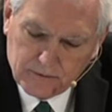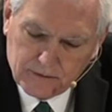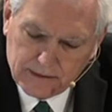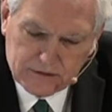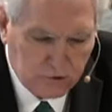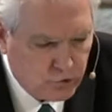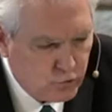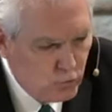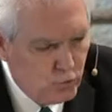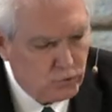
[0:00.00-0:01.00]
It's a
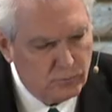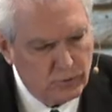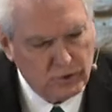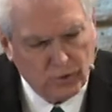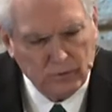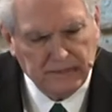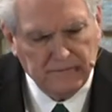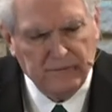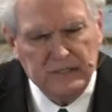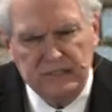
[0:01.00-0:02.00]
tool, we're told in
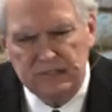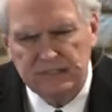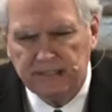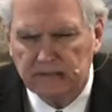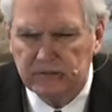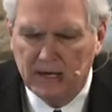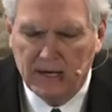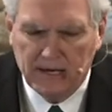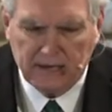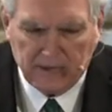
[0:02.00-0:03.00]
Ephesians 6,
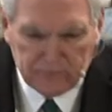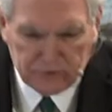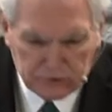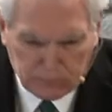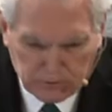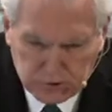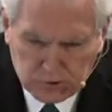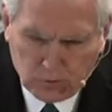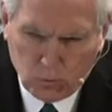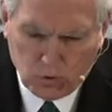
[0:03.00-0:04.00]
of
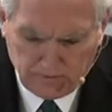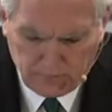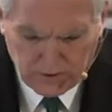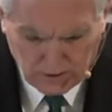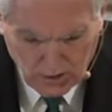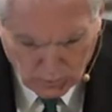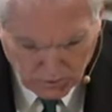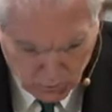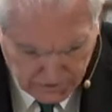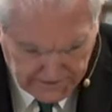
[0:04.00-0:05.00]
spiritual warfare
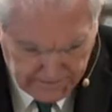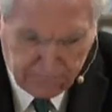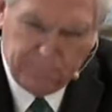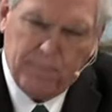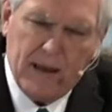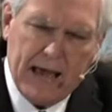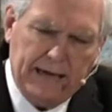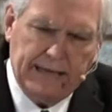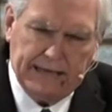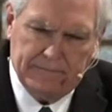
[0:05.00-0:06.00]
where we're
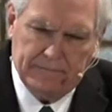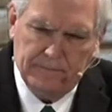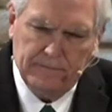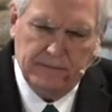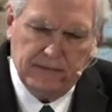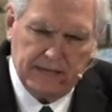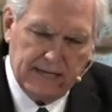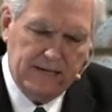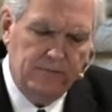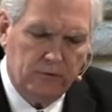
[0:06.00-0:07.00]
combating the
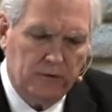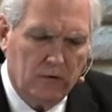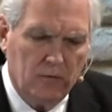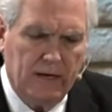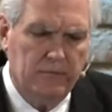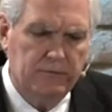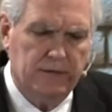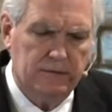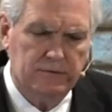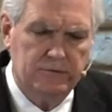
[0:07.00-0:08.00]
evil around
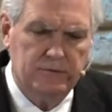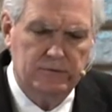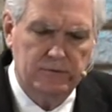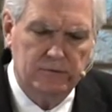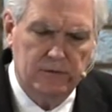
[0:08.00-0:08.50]
us.